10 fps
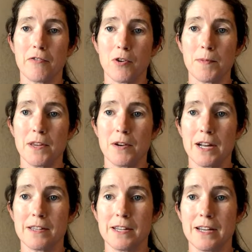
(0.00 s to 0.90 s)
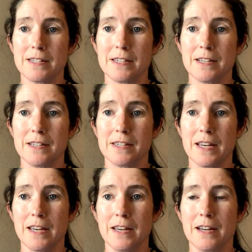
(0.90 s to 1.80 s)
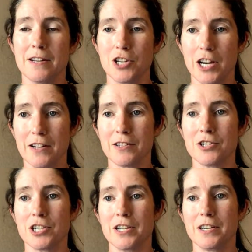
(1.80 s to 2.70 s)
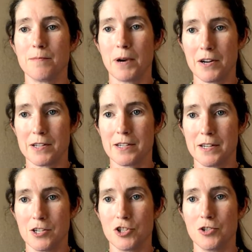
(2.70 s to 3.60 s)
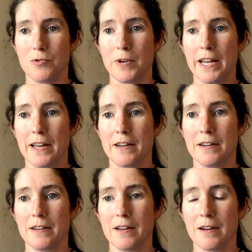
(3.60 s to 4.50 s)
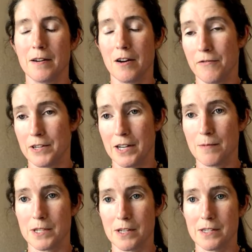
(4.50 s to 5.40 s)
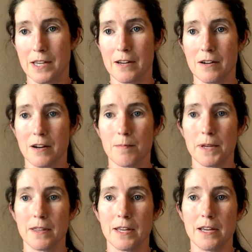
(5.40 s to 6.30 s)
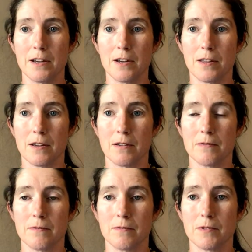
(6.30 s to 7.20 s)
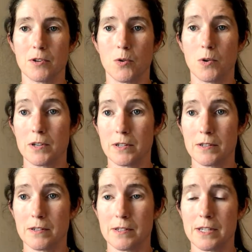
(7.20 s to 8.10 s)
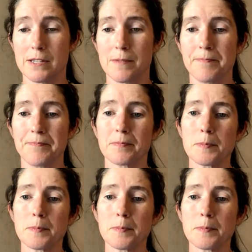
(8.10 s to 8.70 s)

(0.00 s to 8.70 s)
reform in the United States is a challenging partisan issue, and oftentimes does get hung up in the court system.